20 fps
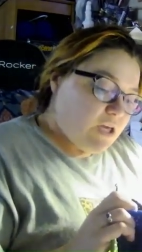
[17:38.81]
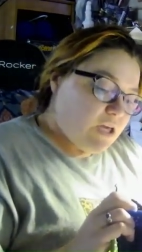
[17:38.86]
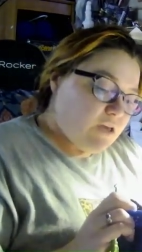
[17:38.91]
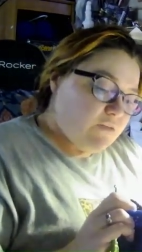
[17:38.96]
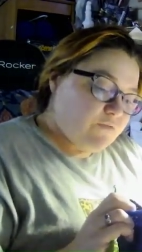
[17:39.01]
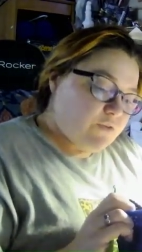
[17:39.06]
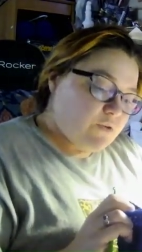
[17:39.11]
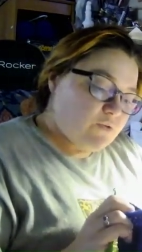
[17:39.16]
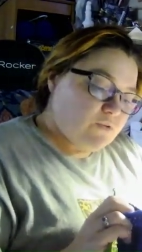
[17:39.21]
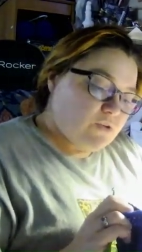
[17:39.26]

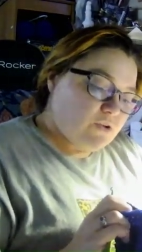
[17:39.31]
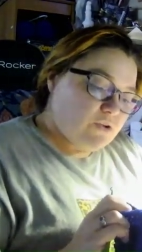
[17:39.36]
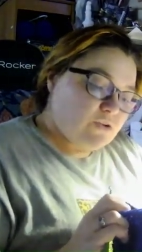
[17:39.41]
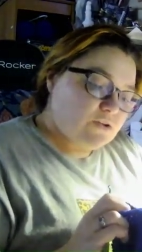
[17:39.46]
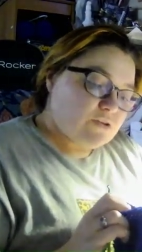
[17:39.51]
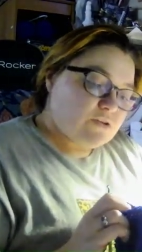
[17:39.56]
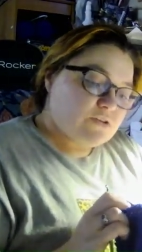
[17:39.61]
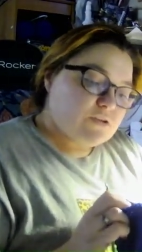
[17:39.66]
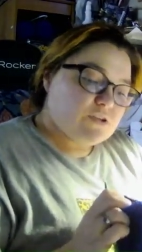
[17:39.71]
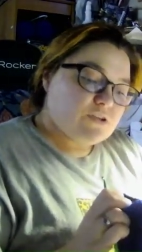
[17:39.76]
if you
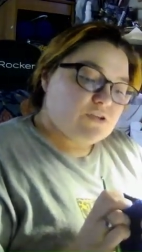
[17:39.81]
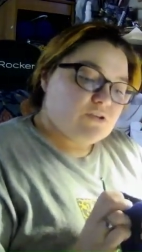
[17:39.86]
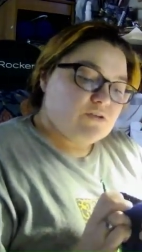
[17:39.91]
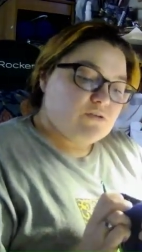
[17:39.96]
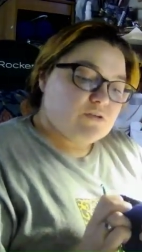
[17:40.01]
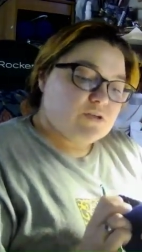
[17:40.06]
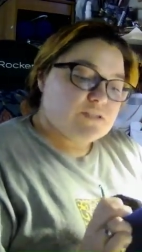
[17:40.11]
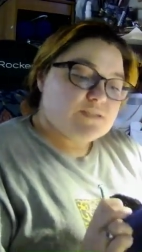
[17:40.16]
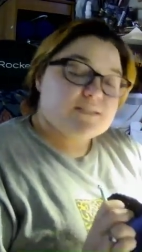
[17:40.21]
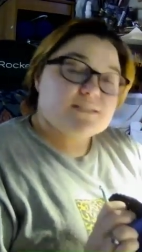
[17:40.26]
look,
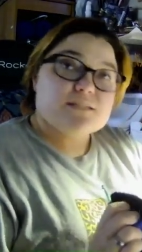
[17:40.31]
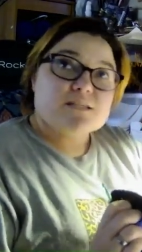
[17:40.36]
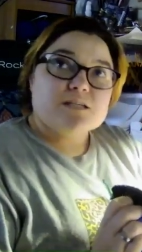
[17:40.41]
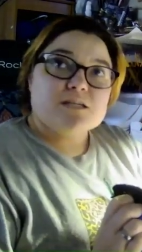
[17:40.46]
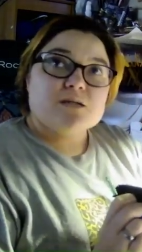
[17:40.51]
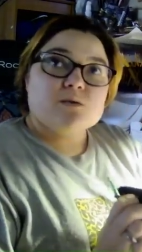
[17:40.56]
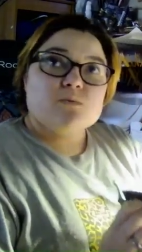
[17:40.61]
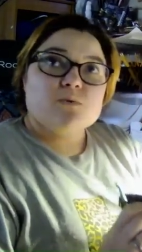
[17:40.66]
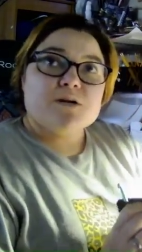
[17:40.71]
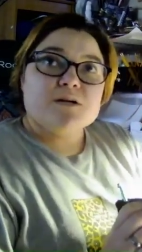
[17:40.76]
you can
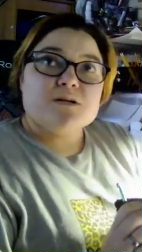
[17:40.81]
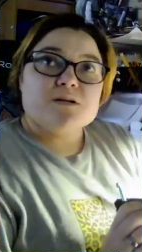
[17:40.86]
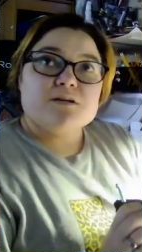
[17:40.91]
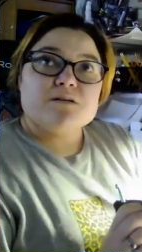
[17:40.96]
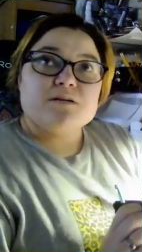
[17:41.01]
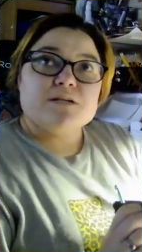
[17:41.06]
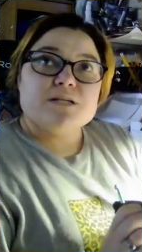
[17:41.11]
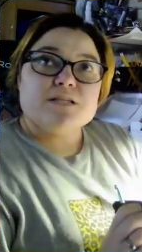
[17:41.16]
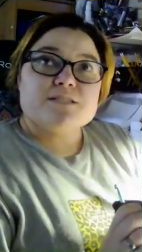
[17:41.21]
see where